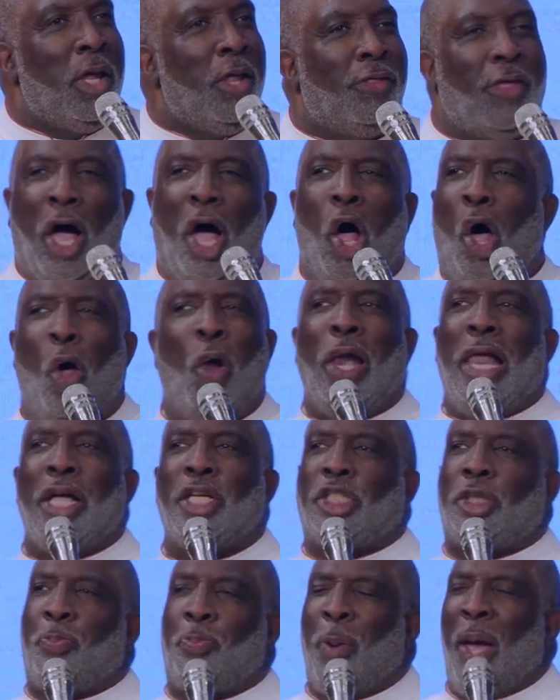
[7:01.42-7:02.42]
The Holy
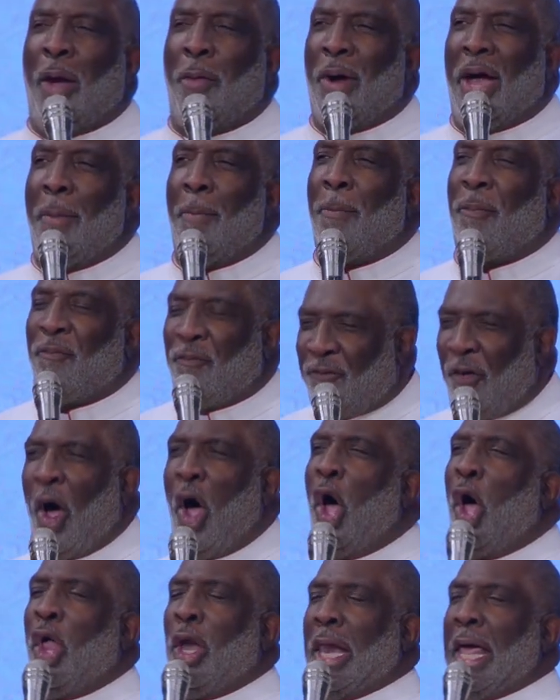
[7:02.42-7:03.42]
Spirit
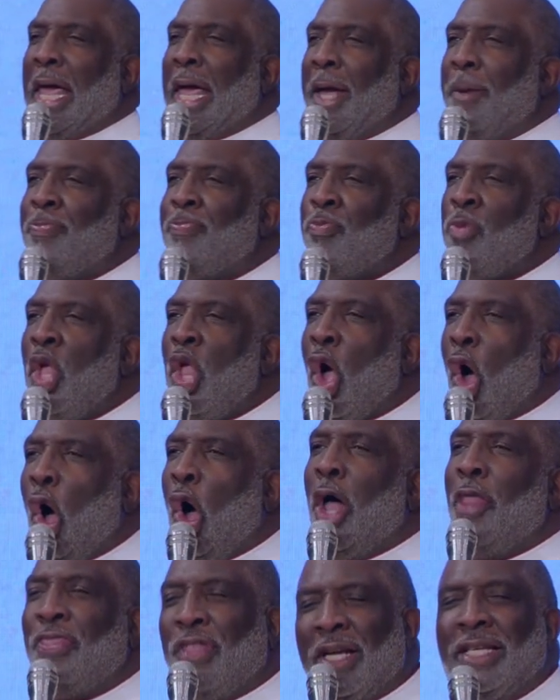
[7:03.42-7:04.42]
falling
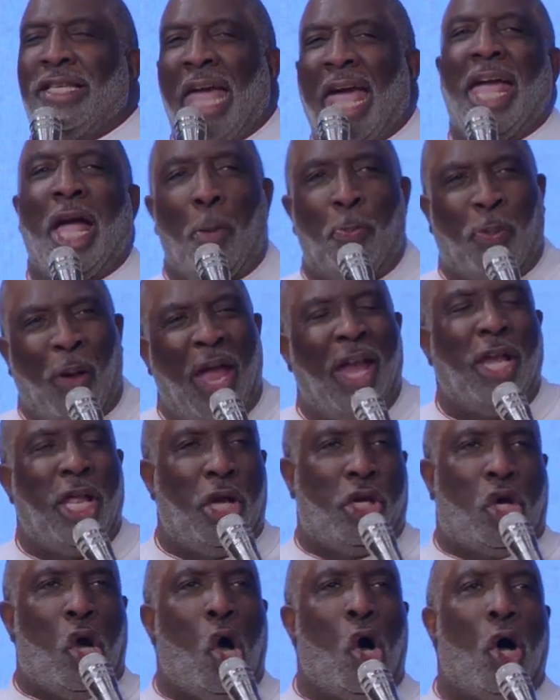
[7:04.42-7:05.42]
on the day of
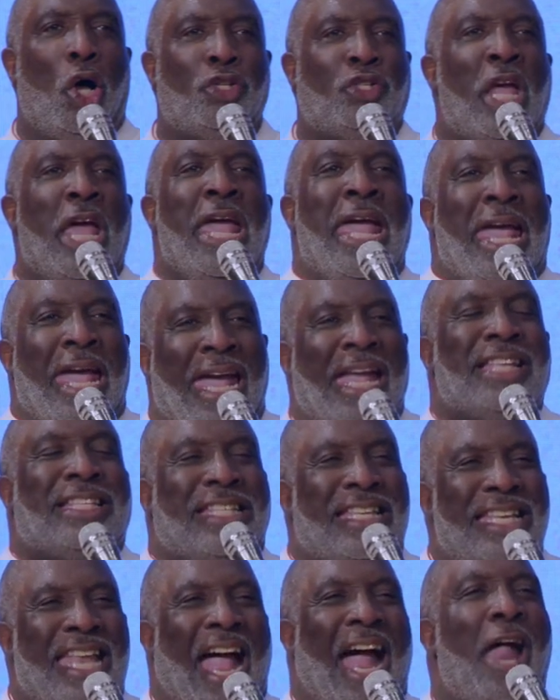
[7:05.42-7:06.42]
Pentecost
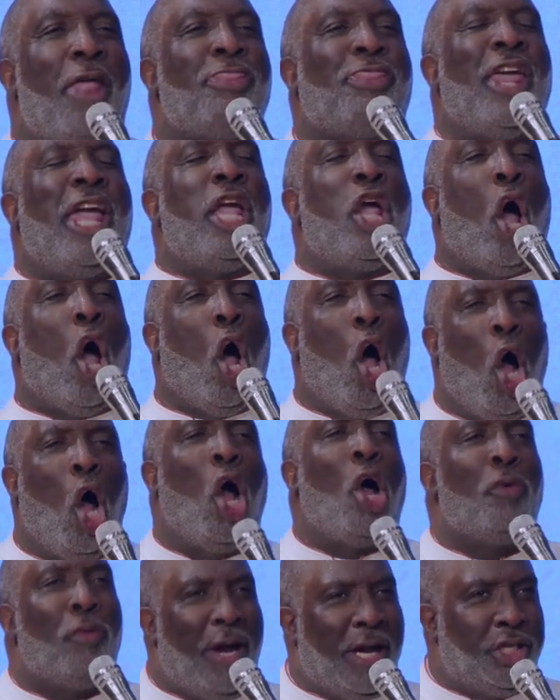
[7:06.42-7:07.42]
is not the
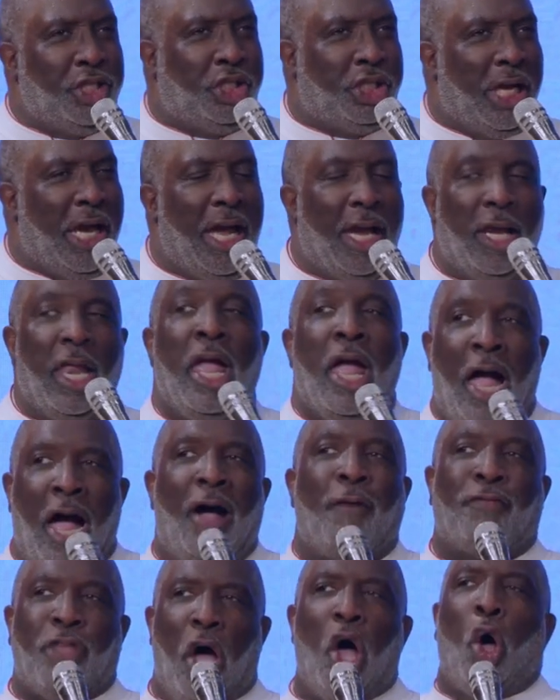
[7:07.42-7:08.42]
origin
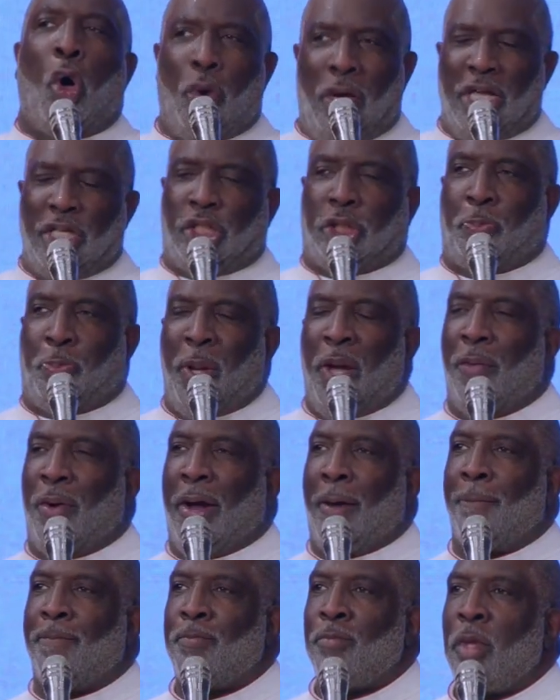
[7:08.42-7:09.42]
of the Holy
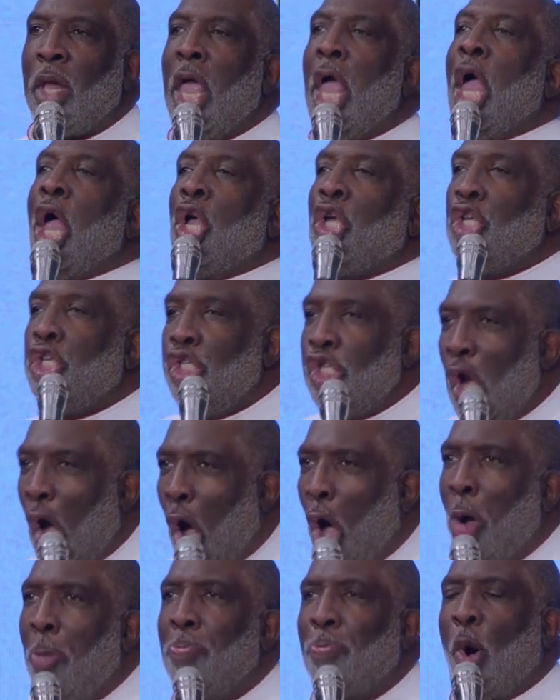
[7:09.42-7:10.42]
Spirit.
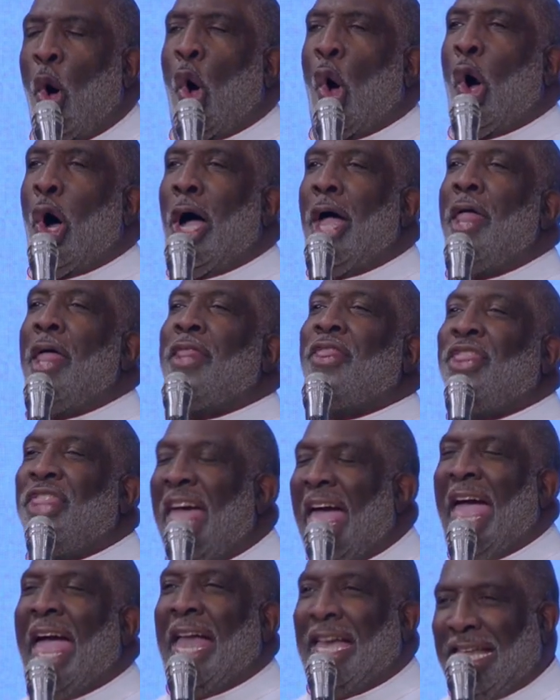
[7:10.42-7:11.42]
No more
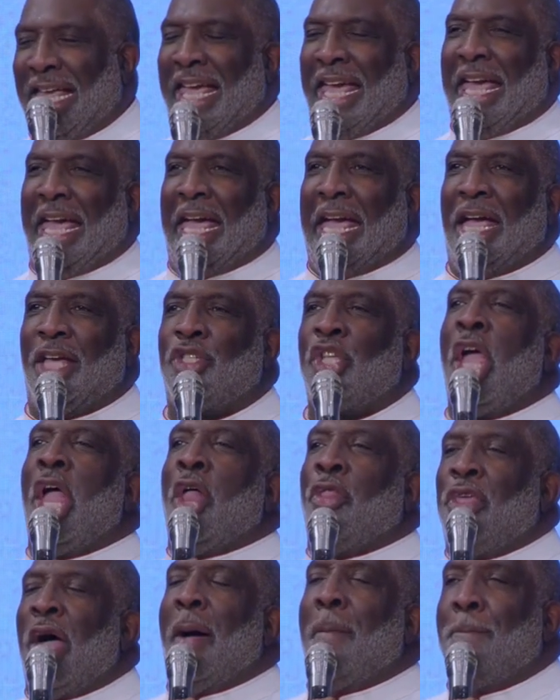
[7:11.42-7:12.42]
than is
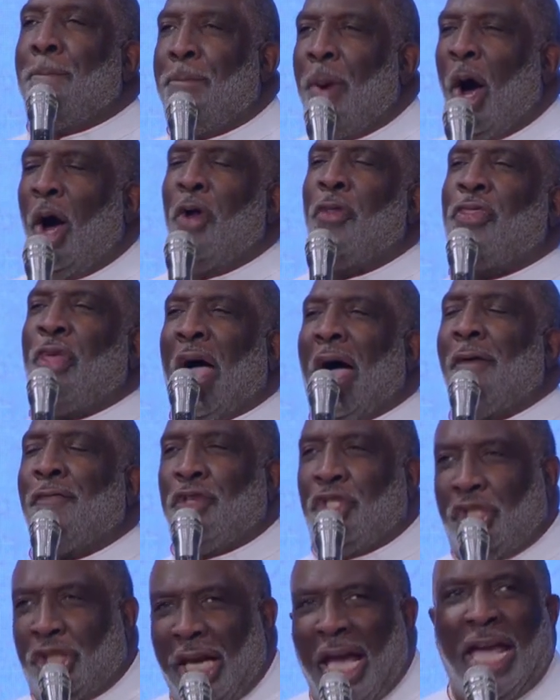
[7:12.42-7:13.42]
the birth
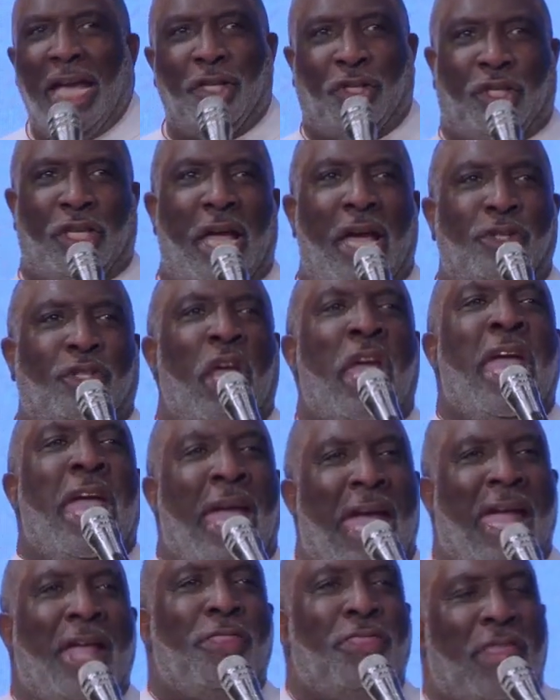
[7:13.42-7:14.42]
of Jesus
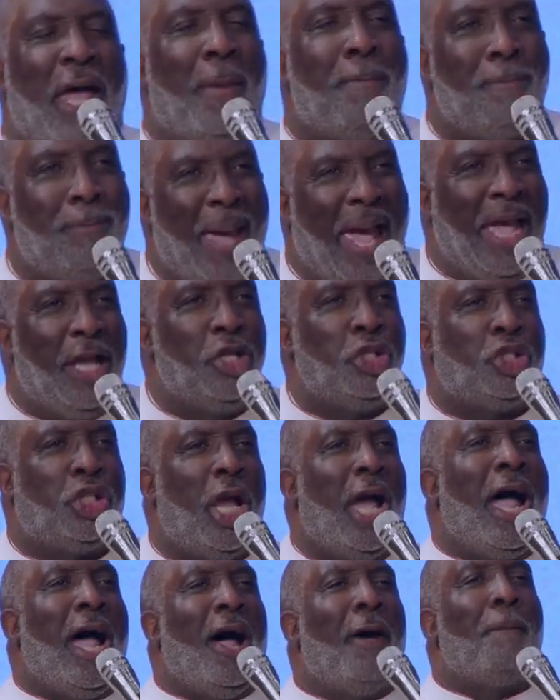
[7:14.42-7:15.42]
in the
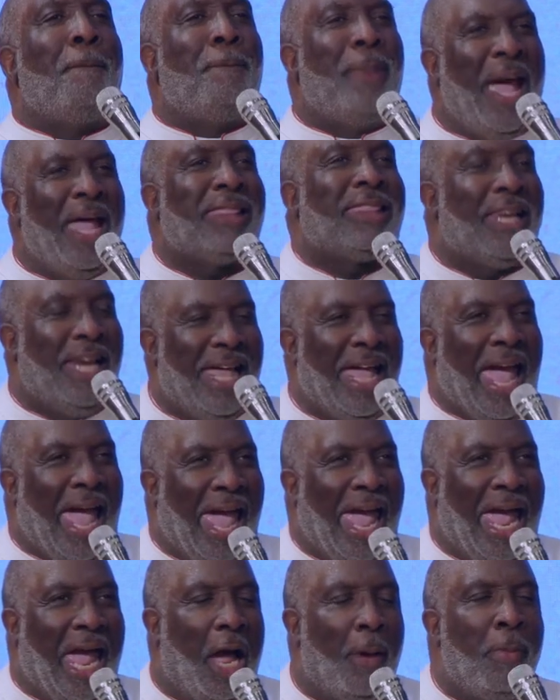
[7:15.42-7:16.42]
manger of
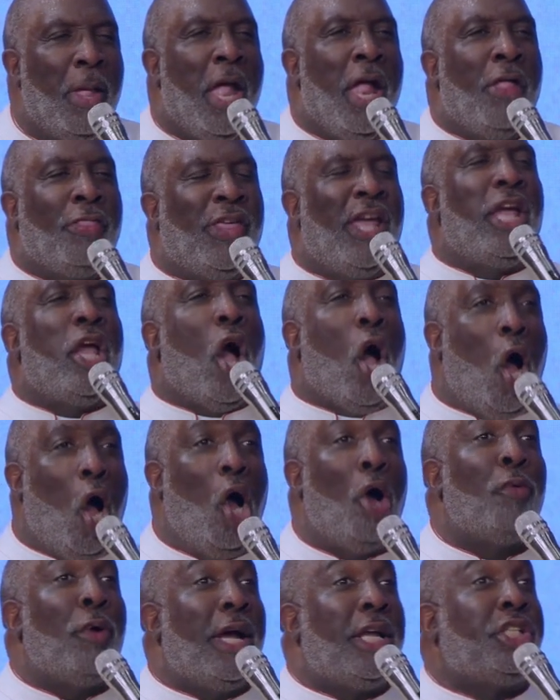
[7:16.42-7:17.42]
Bethlehem the
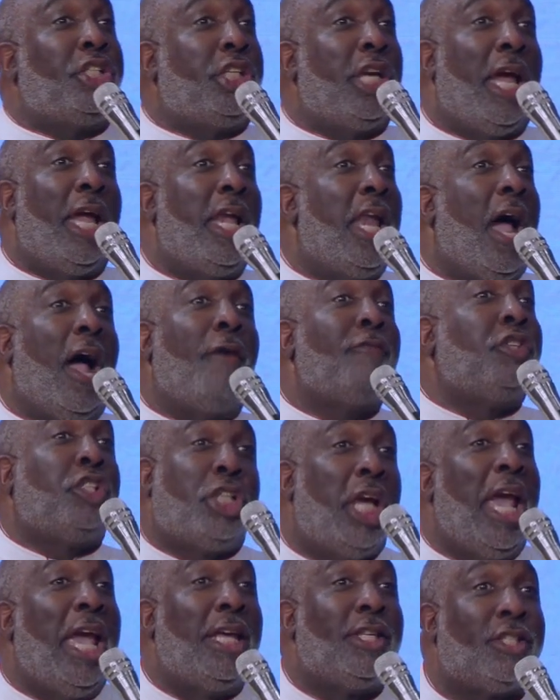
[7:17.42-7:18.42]
origin of
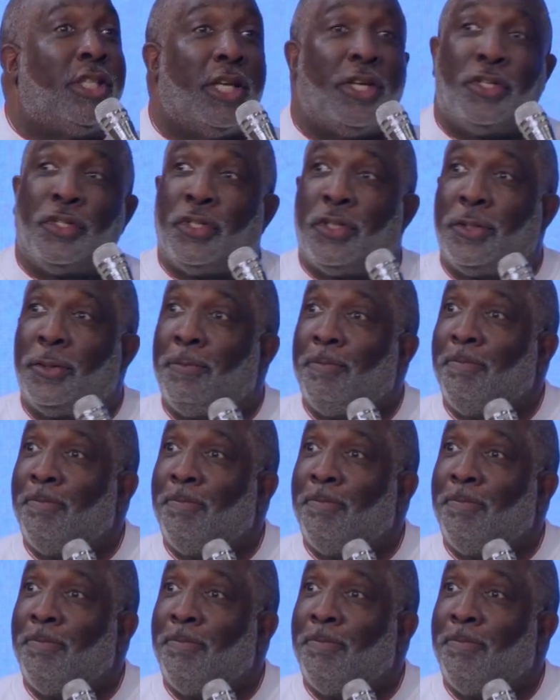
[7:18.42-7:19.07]
Jesus.